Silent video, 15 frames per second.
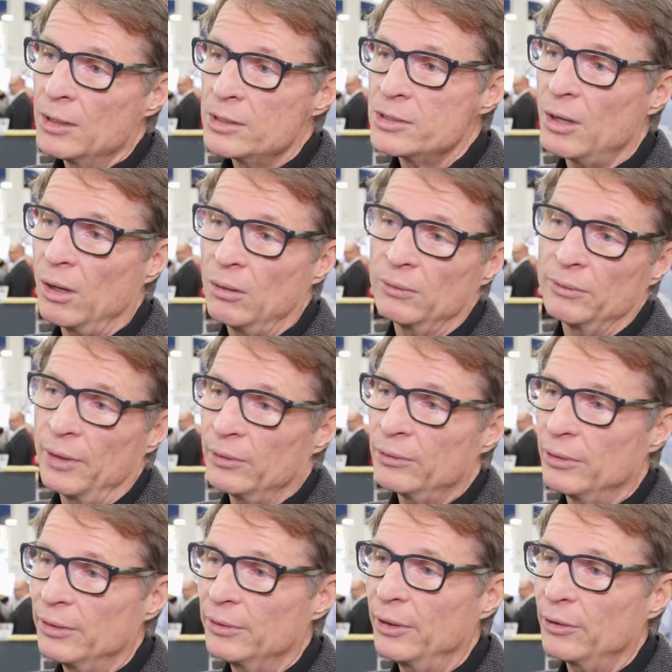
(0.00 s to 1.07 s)
So
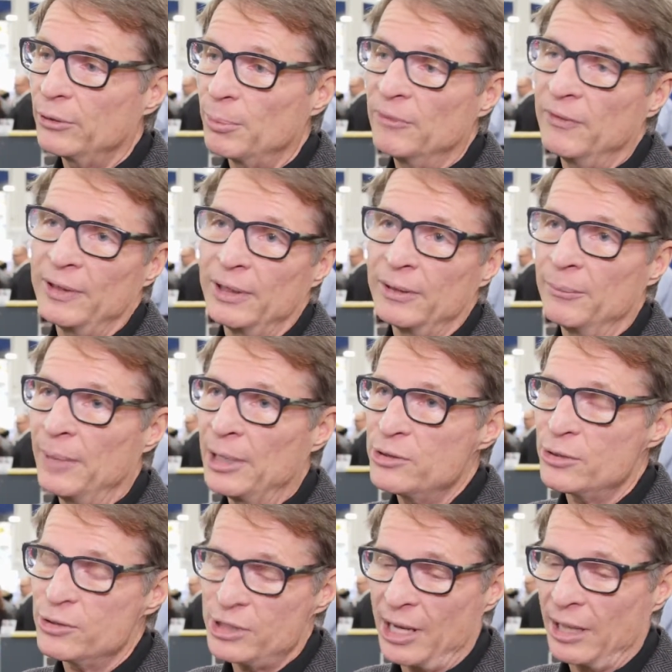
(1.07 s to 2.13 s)
those provide a
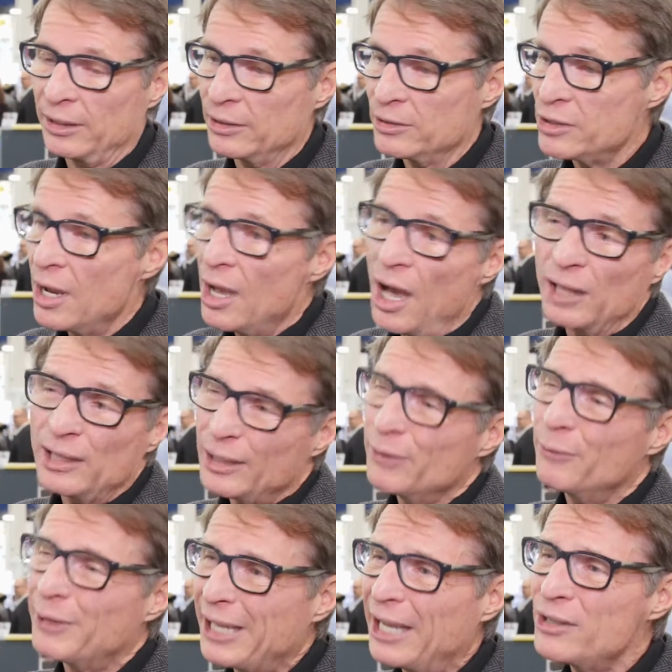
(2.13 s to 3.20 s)
major challenge.
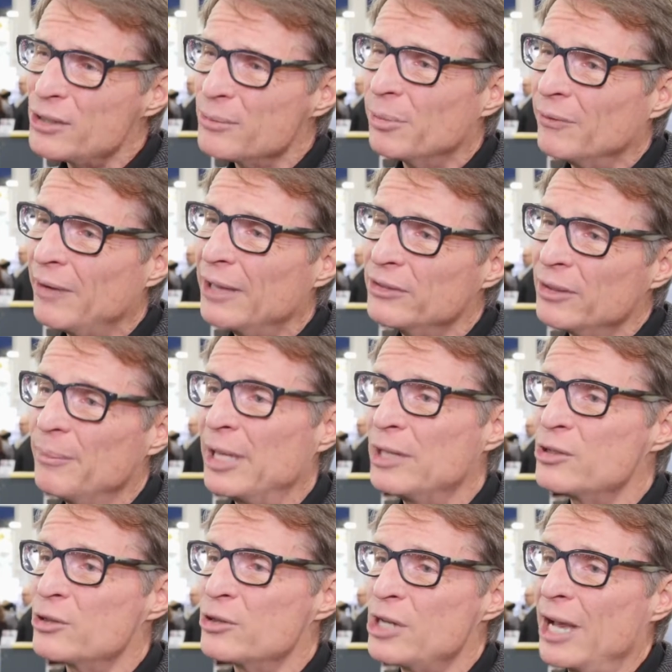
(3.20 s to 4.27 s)
Electrification provides a
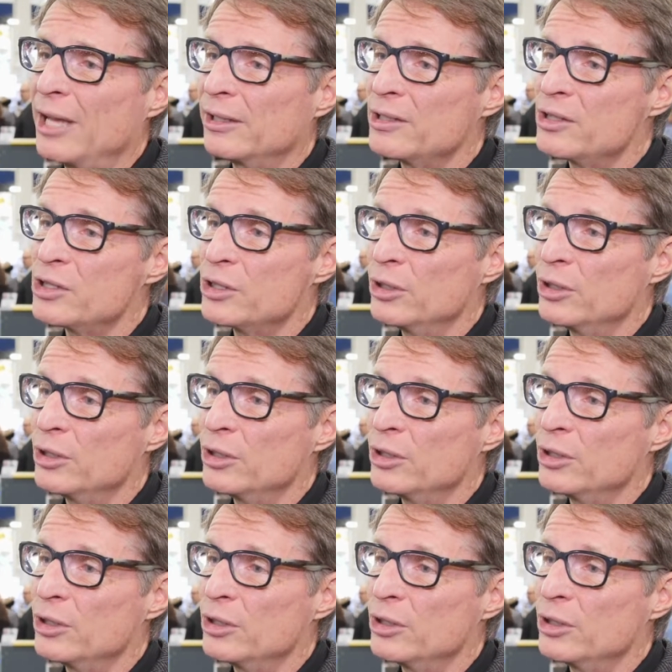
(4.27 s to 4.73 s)
major challenge